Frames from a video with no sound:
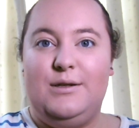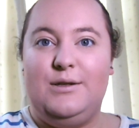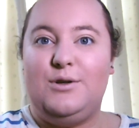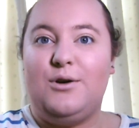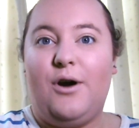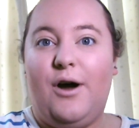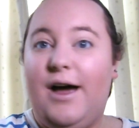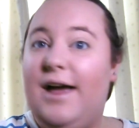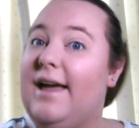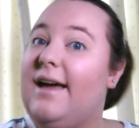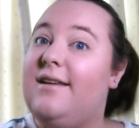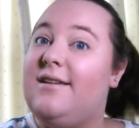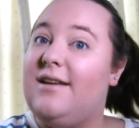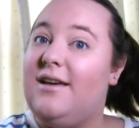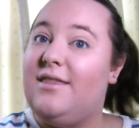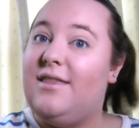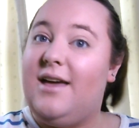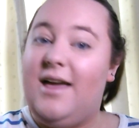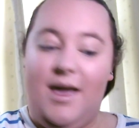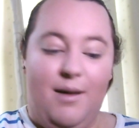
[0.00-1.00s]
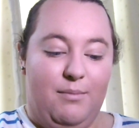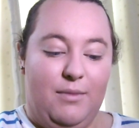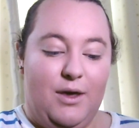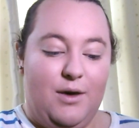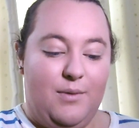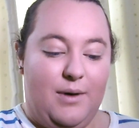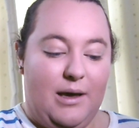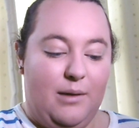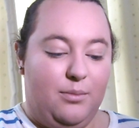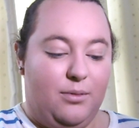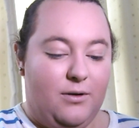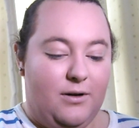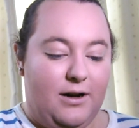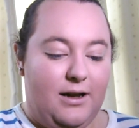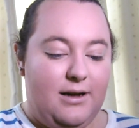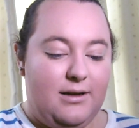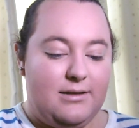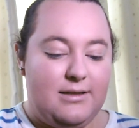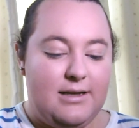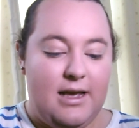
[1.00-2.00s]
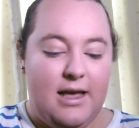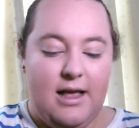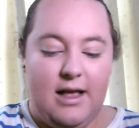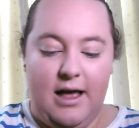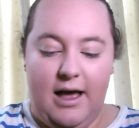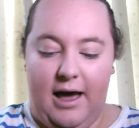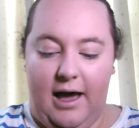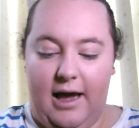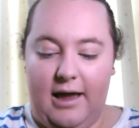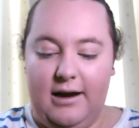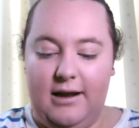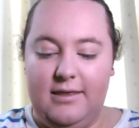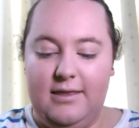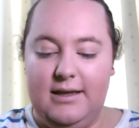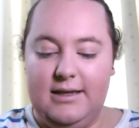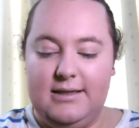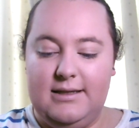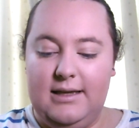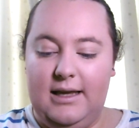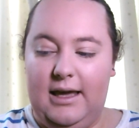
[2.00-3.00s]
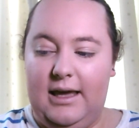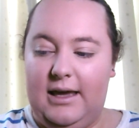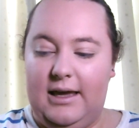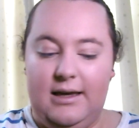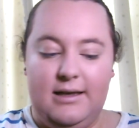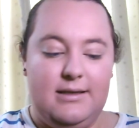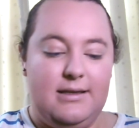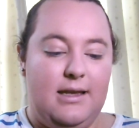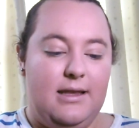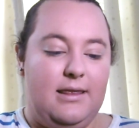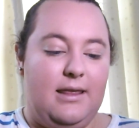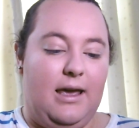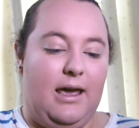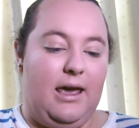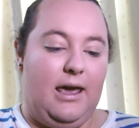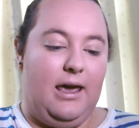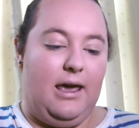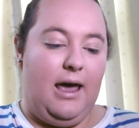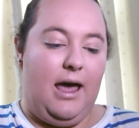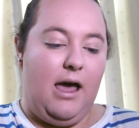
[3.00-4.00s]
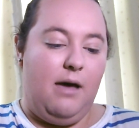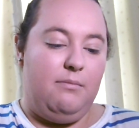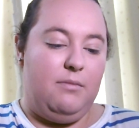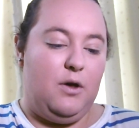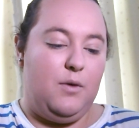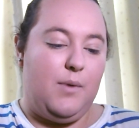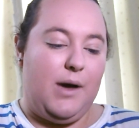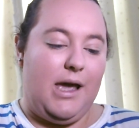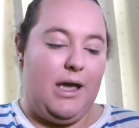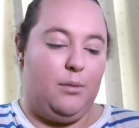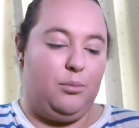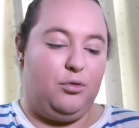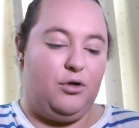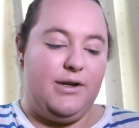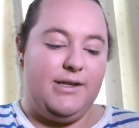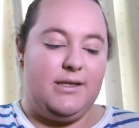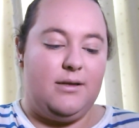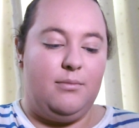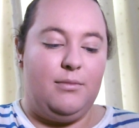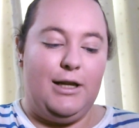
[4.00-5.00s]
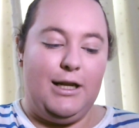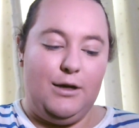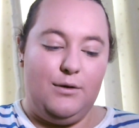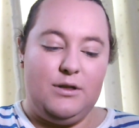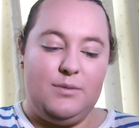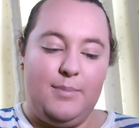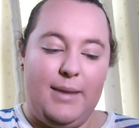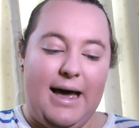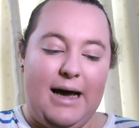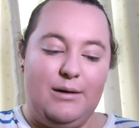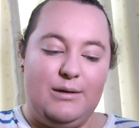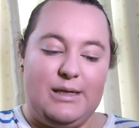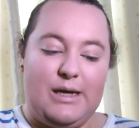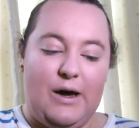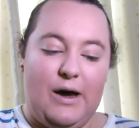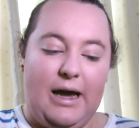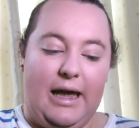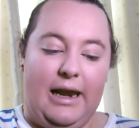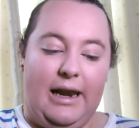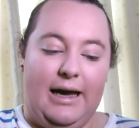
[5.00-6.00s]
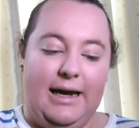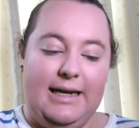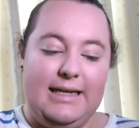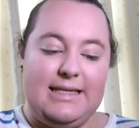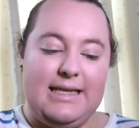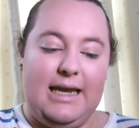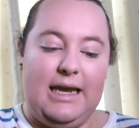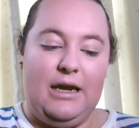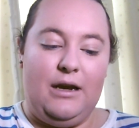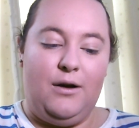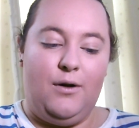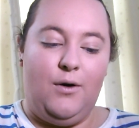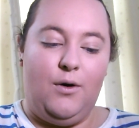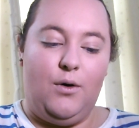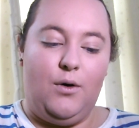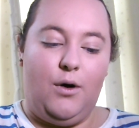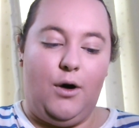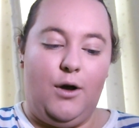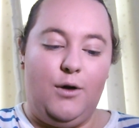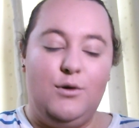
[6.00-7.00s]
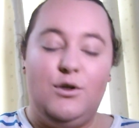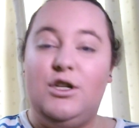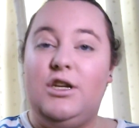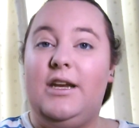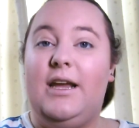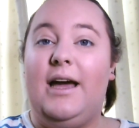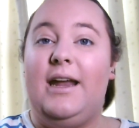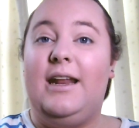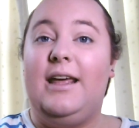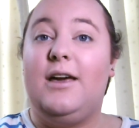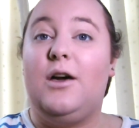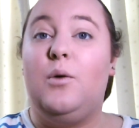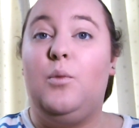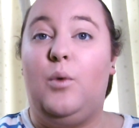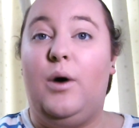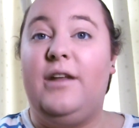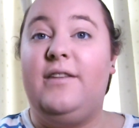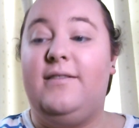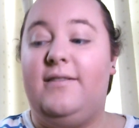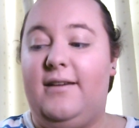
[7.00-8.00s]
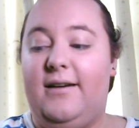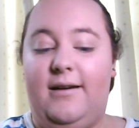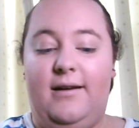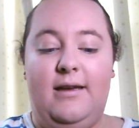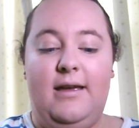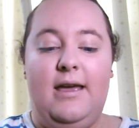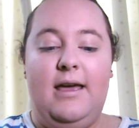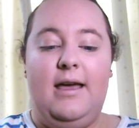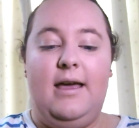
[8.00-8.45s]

to try another MUA product, and this is the MUA Prism Loose Powder Highlight in Oceanic Wonder.